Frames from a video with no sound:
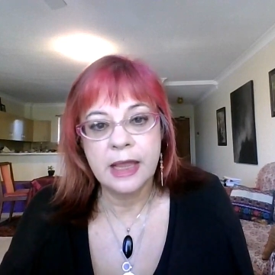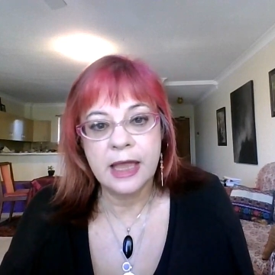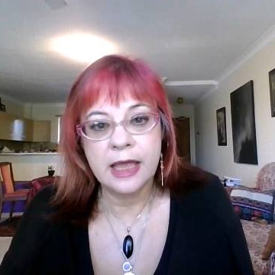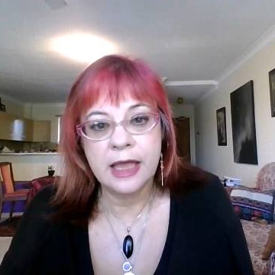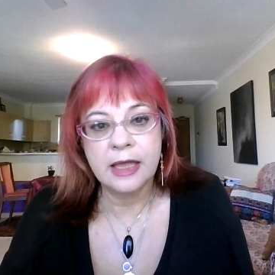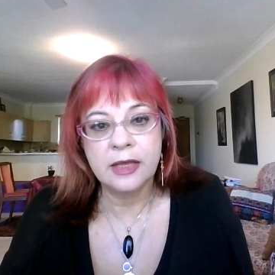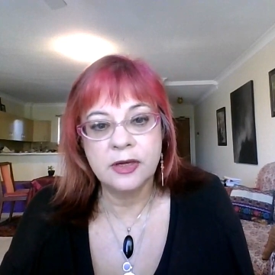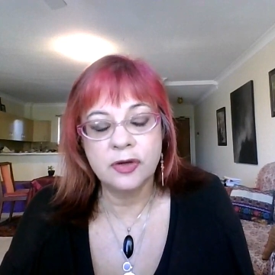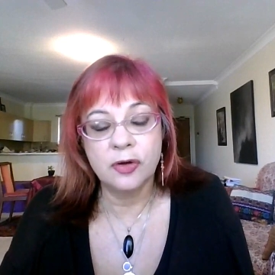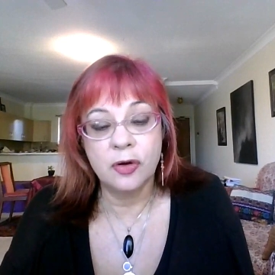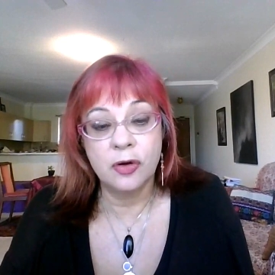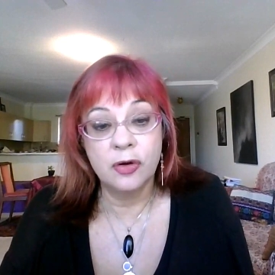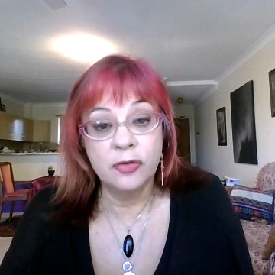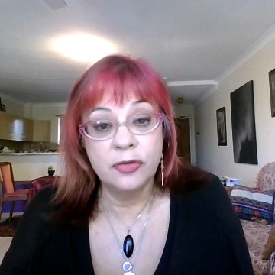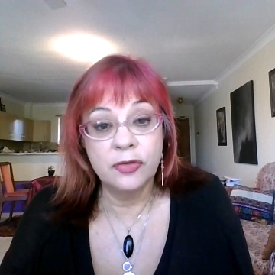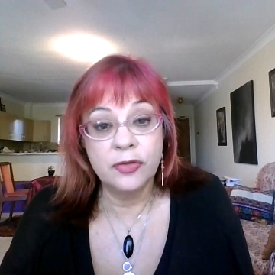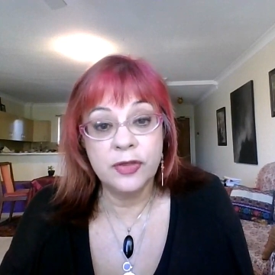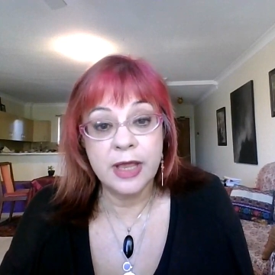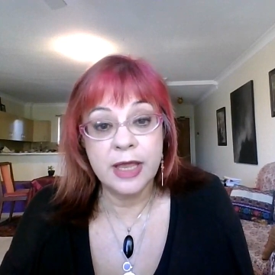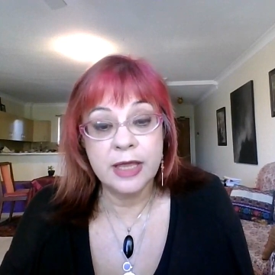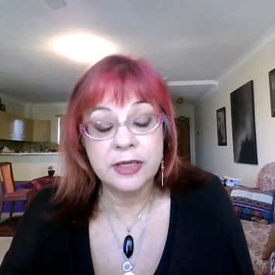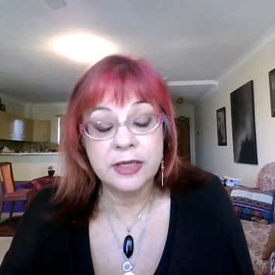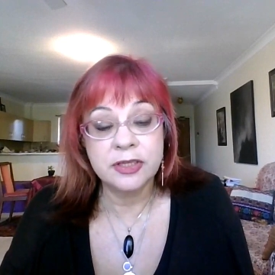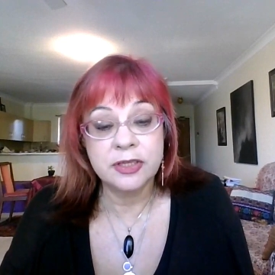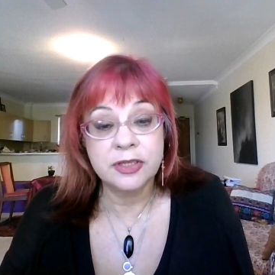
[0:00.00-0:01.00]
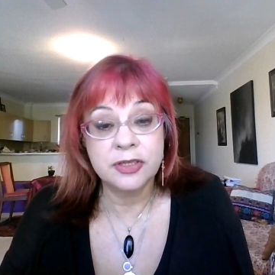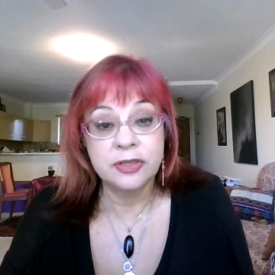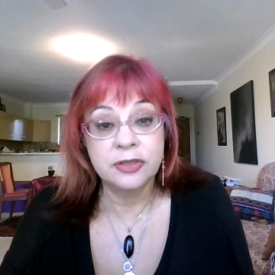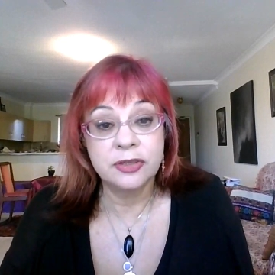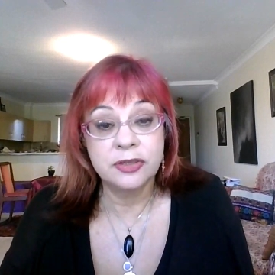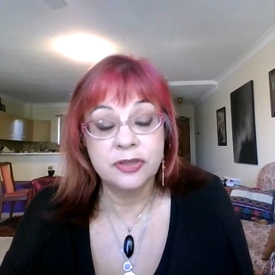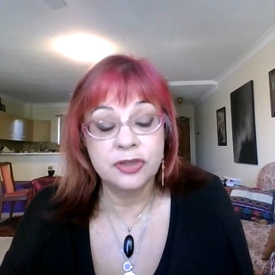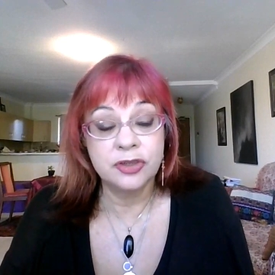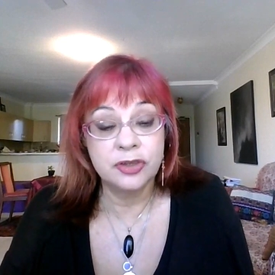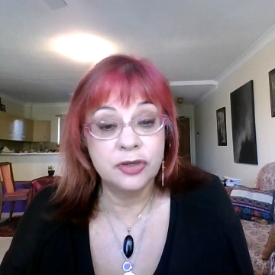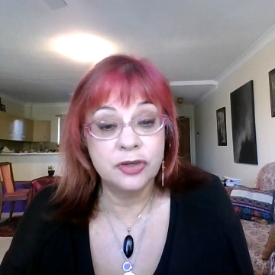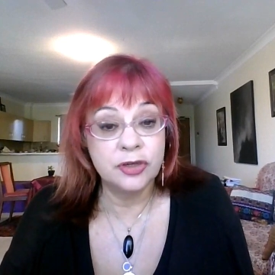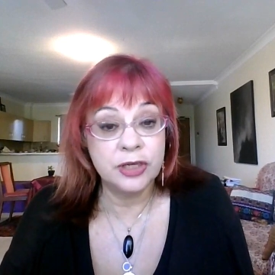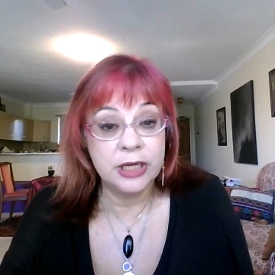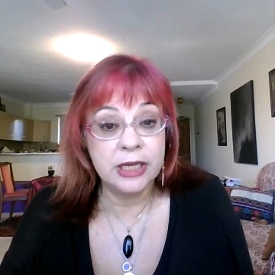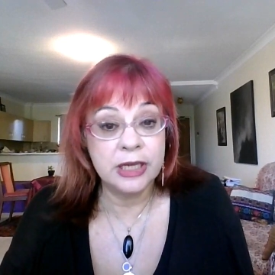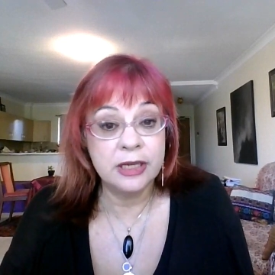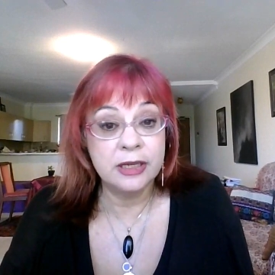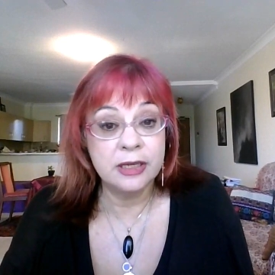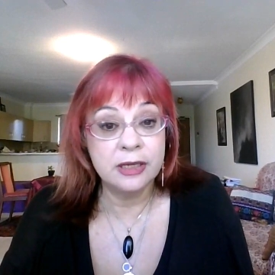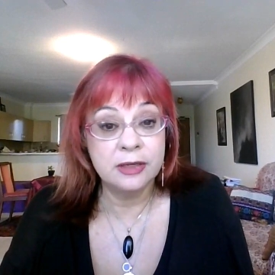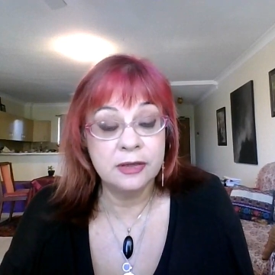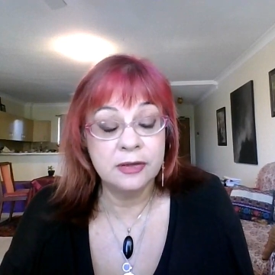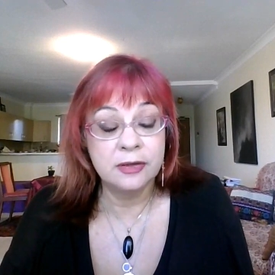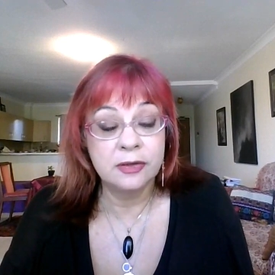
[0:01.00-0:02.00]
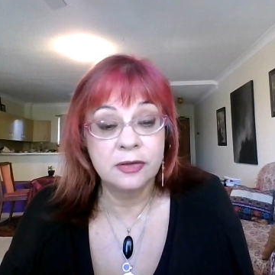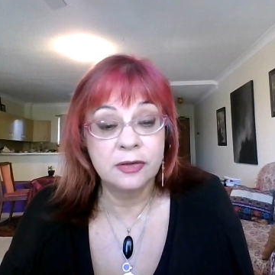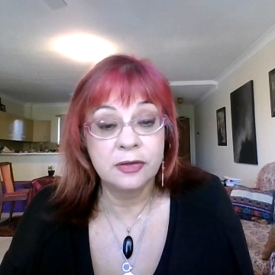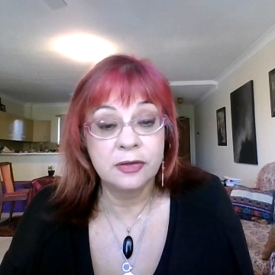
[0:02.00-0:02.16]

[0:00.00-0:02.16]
And on that journey,